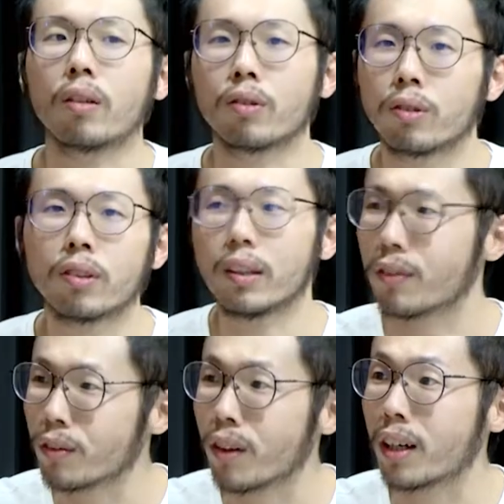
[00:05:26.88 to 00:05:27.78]
How to save
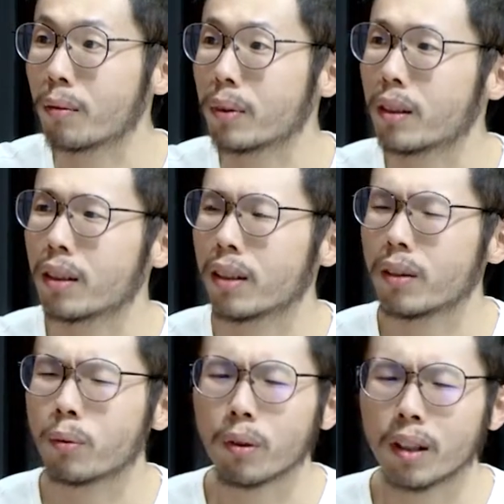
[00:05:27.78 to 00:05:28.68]
environment.
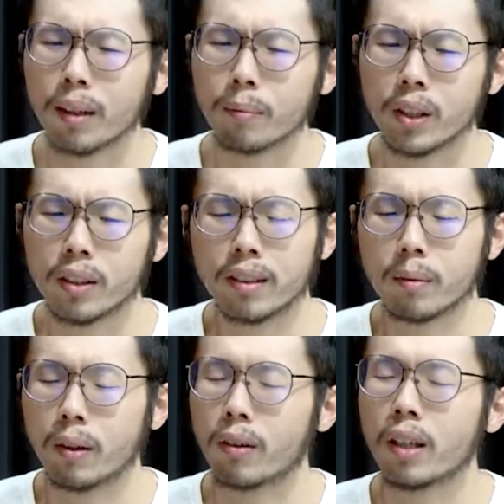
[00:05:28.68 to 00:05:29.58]
And what I'm curious
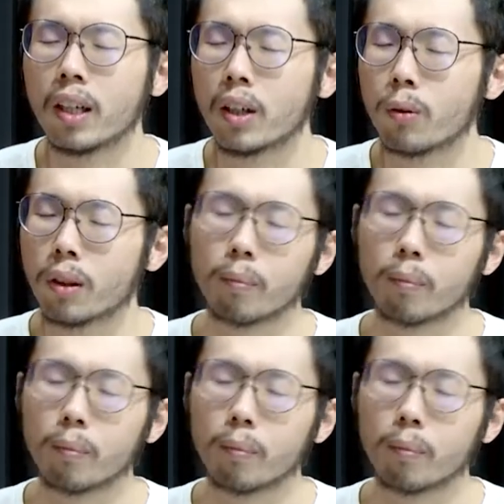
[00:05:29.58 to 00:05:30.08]
about, what